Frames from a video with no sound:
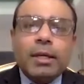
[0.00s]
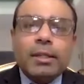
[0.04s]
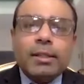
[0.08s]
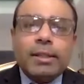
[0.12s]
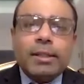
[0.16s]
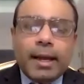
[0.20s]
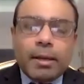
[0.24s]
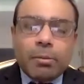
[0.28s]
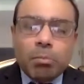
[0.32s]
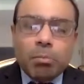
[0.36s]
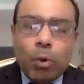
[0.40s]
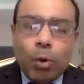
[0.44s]

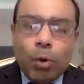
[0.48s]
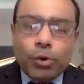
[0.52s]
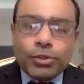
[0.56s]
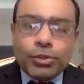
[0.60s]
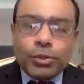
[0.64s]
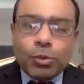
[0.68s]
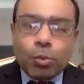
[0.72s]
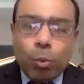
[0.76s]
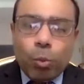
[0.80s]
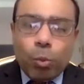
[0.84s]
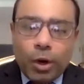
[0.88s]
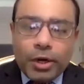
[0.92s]
that
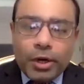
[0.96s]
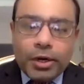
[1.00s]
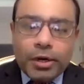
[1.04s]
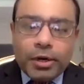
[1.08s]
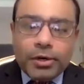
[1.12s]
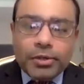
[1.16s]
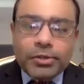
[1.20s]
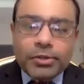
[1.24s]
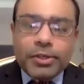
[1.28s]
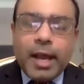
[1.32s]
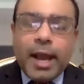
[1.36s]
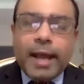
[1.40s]
most
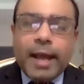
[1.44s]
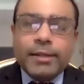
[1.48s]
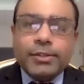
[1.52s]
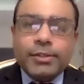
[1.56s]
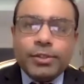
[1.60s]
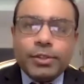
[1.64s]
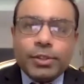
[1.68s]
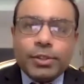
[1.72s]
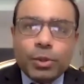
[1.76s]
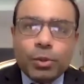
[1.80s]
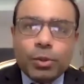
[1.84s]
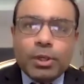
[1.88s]
workers and
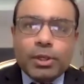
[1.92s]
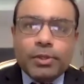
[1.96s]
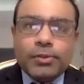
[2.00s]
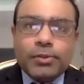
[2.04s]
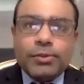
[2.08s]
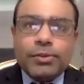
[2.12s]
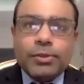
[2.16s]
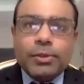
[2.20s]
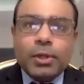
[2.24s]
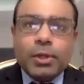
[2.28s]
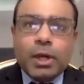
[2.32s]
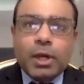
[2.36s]

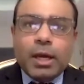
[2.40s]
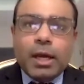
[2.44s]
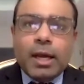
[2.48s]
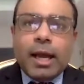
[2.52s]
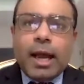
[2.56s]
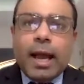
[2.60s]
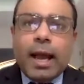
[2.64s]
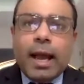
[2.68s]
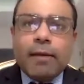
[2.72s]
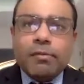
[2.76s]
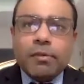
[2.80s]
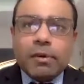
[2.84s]
students
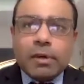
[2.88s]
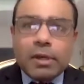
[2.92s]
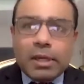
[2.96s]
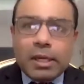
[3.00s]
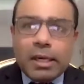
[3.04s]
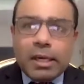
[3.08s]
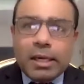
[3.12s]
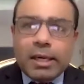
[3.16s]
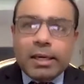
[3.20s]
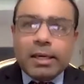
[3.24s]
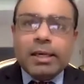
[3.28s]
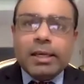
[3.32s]
have
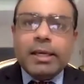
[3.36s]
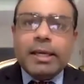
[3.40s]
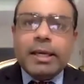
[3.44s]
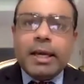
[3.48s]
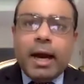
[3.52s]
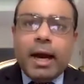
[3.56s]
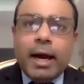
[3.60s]
clearly